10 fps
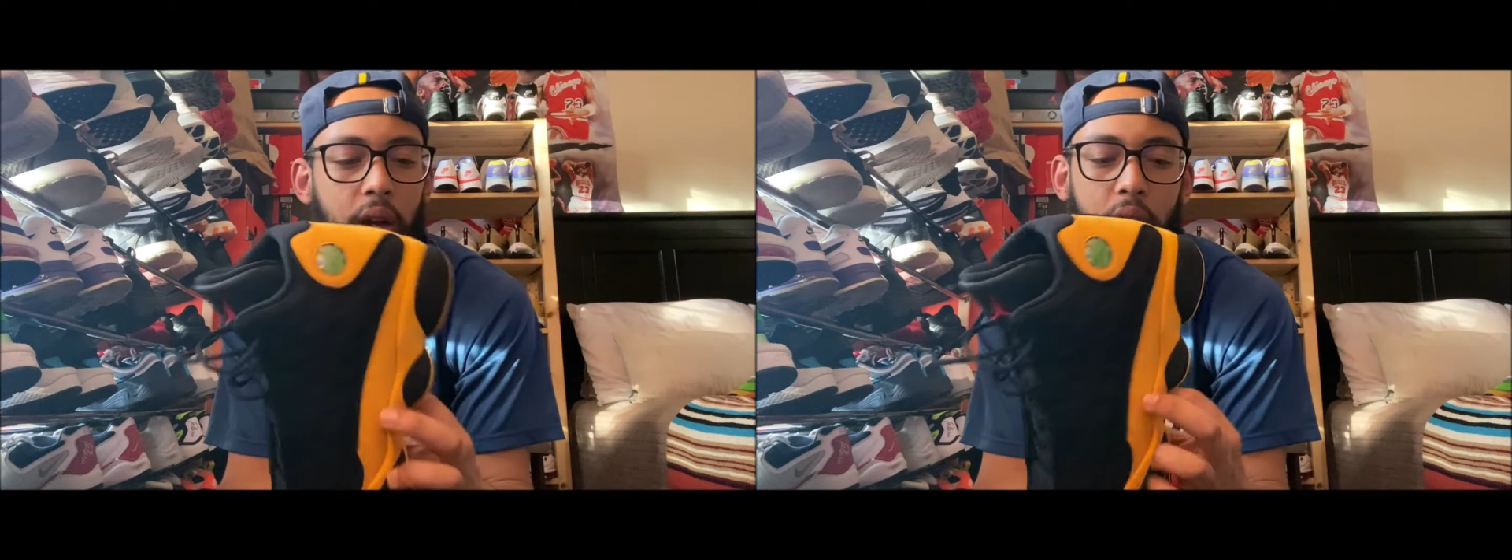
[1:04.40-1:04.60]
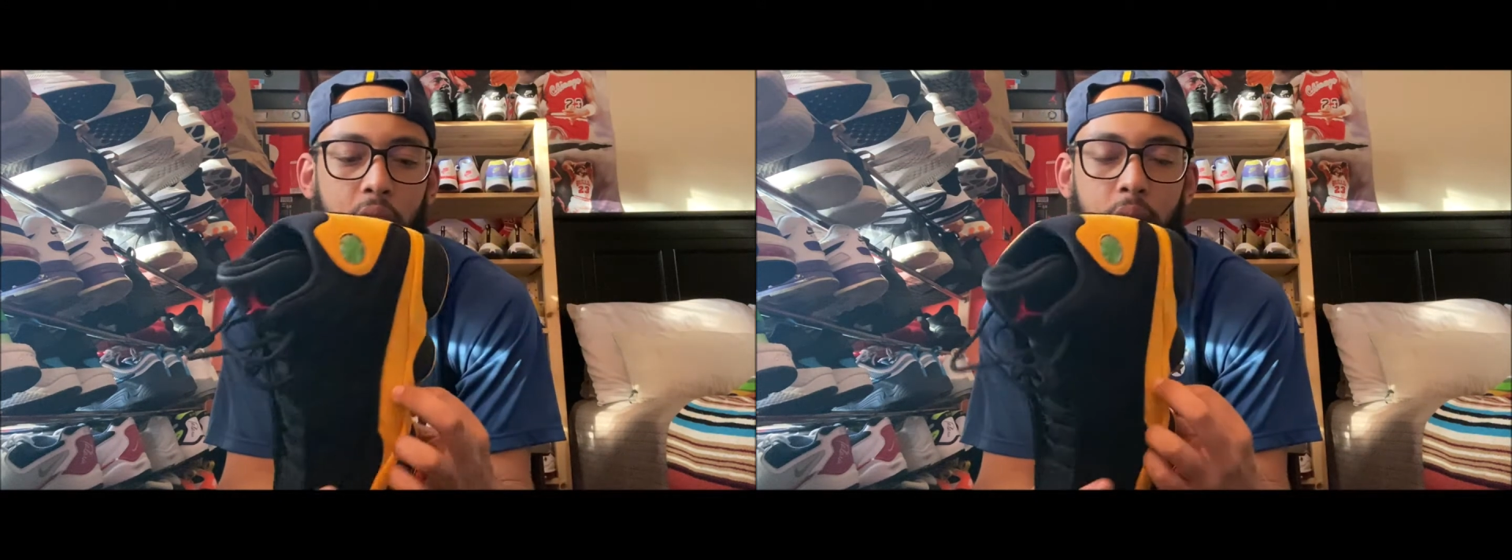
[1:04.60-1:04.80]

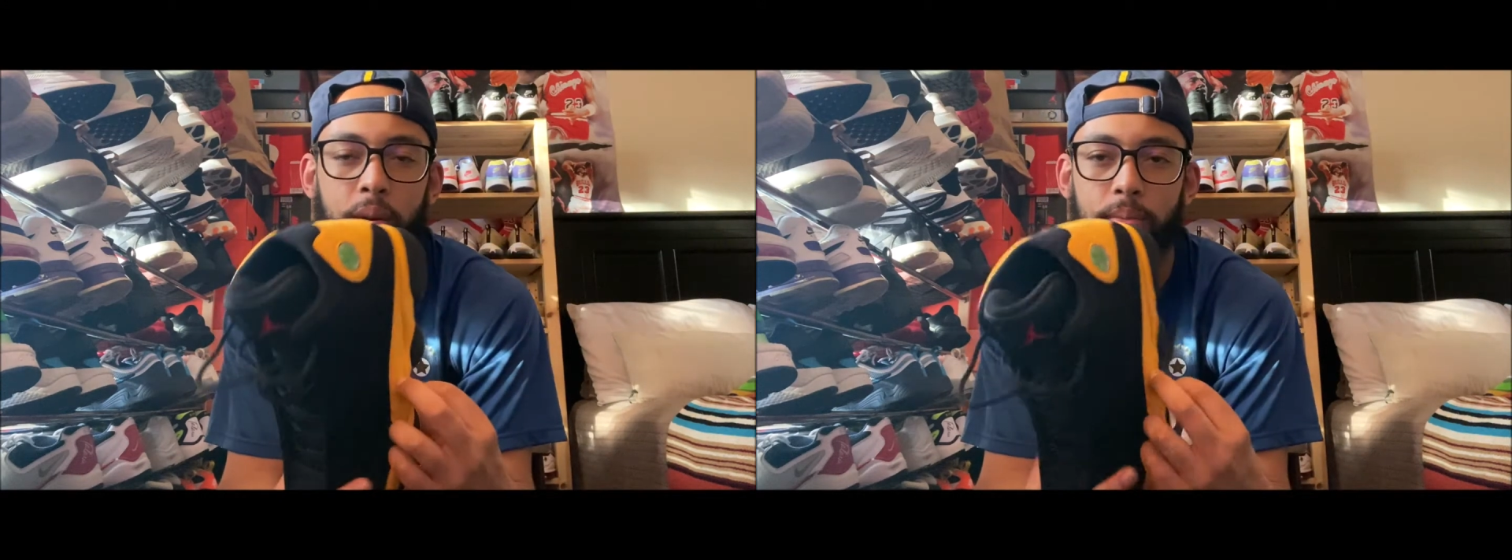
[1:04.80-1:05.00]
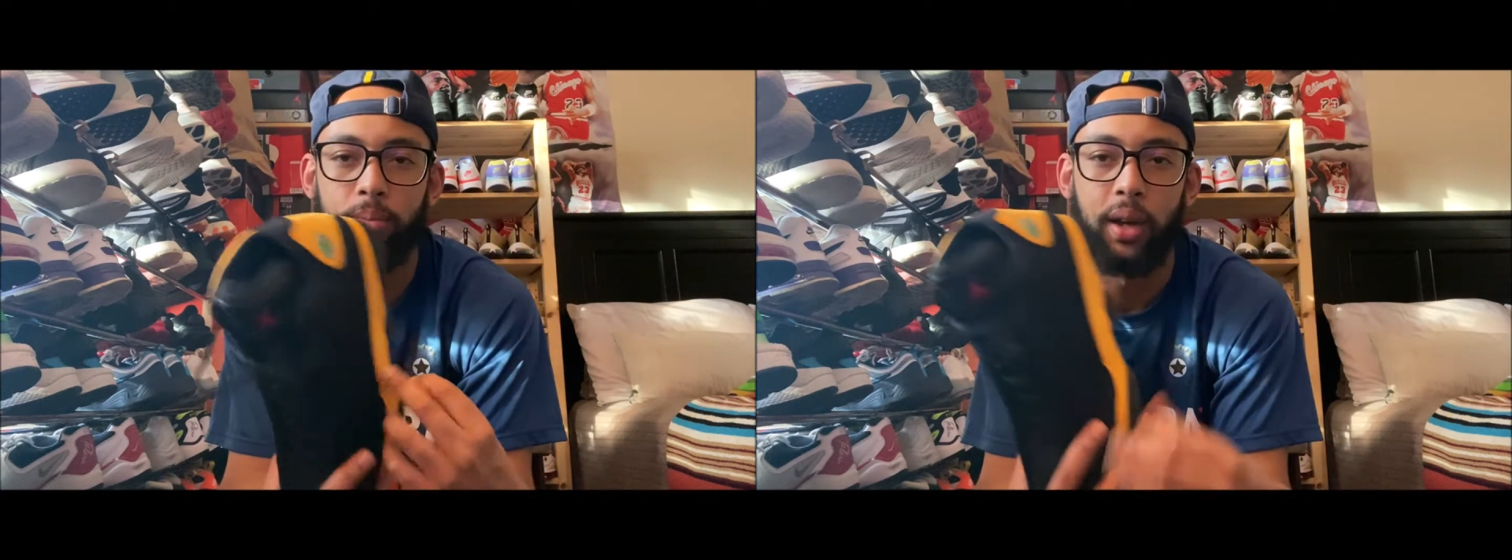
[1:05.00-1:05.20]

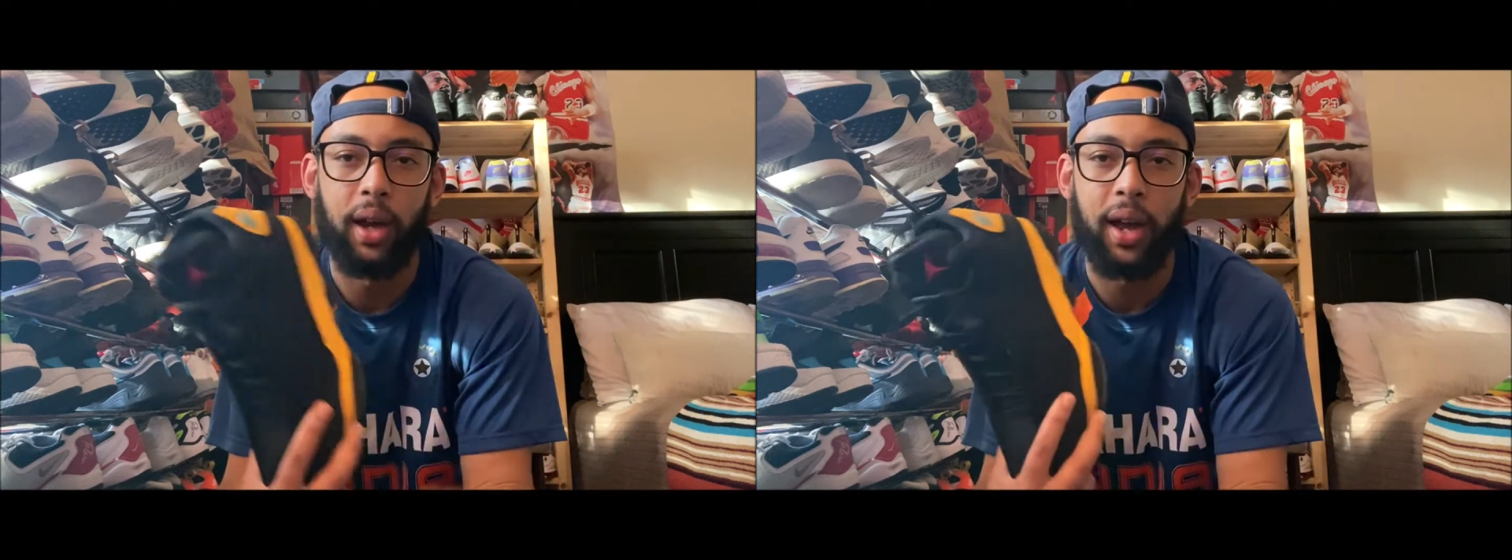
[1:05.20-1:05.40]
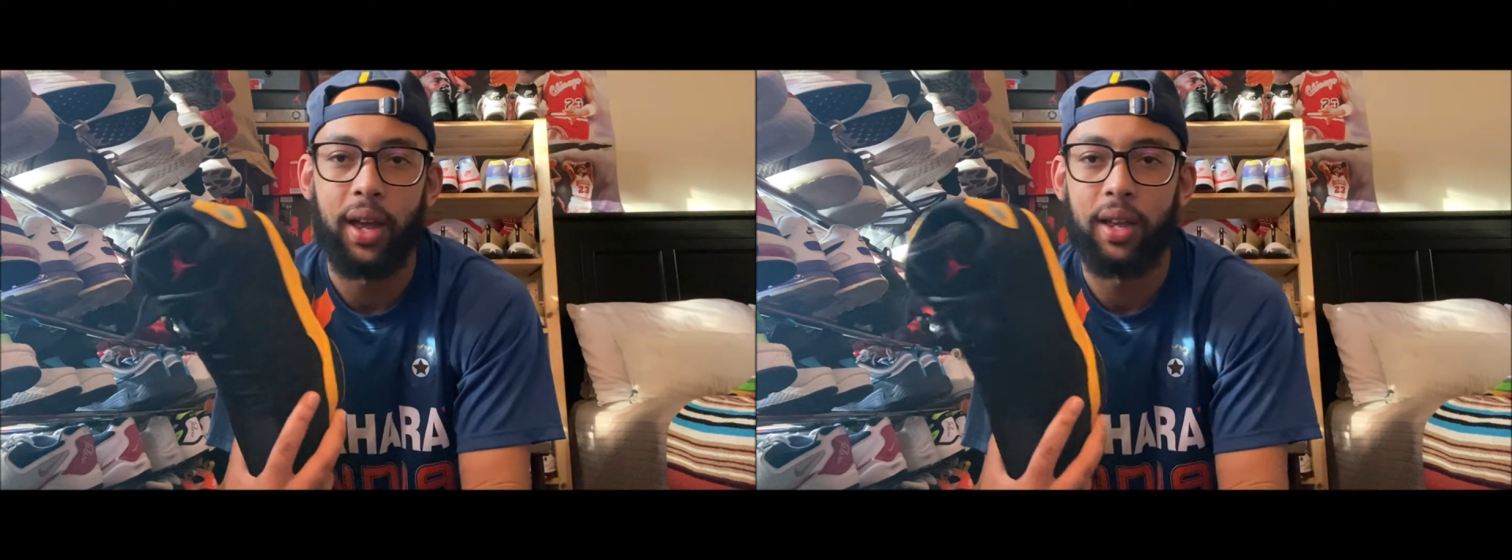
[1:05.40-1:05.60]

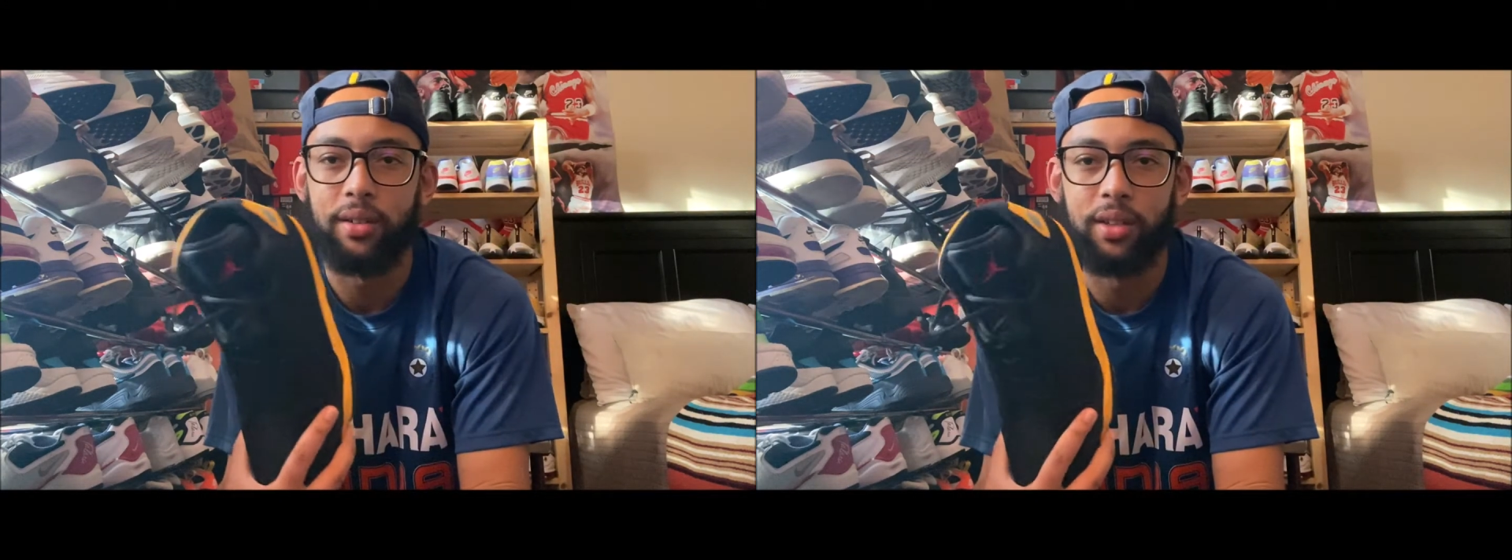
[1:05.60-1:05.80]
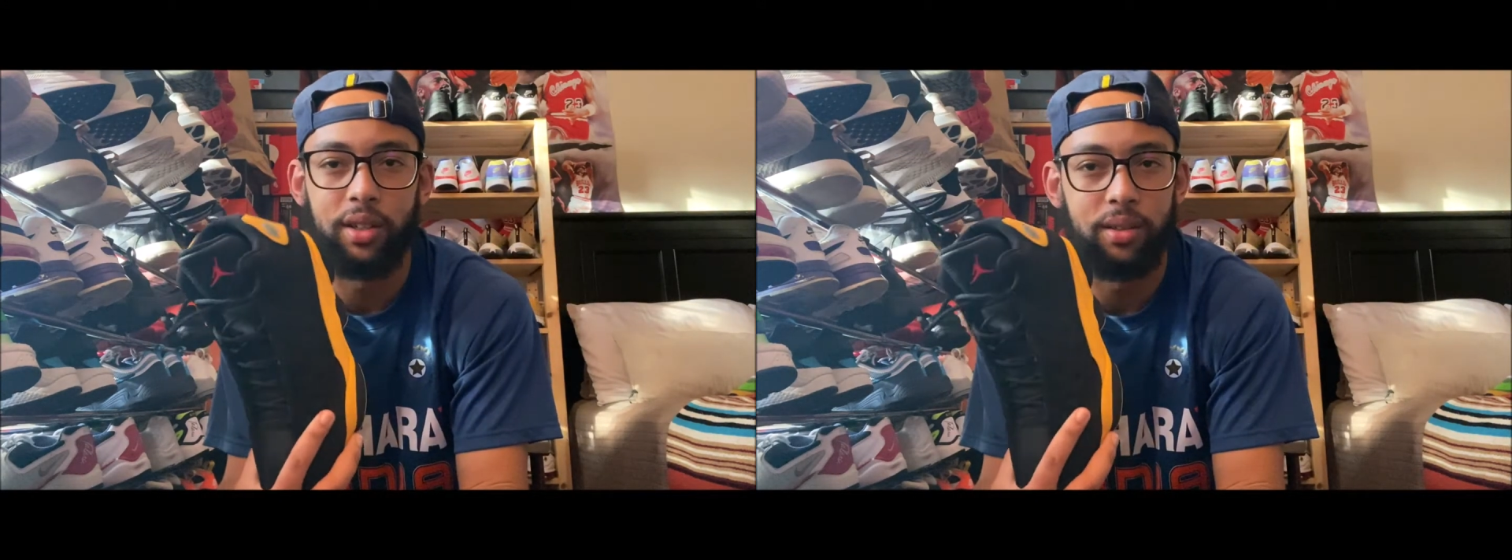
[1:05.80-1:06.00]
But I
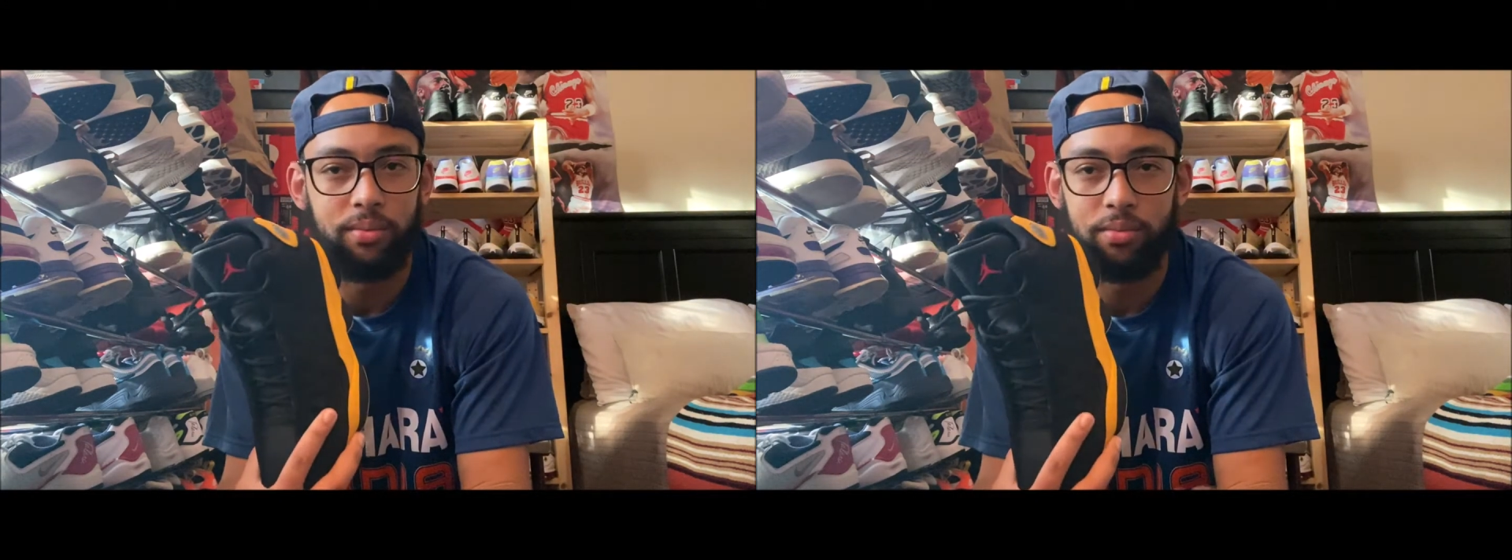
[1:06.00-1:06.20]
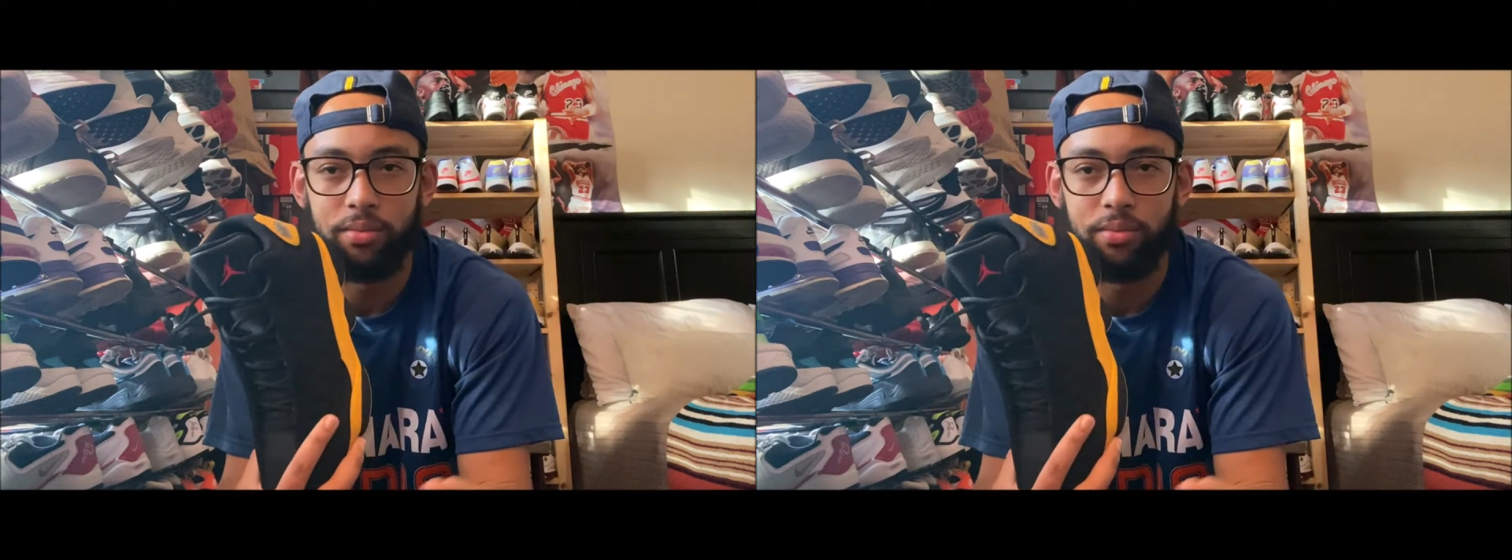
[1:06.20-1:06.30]
had to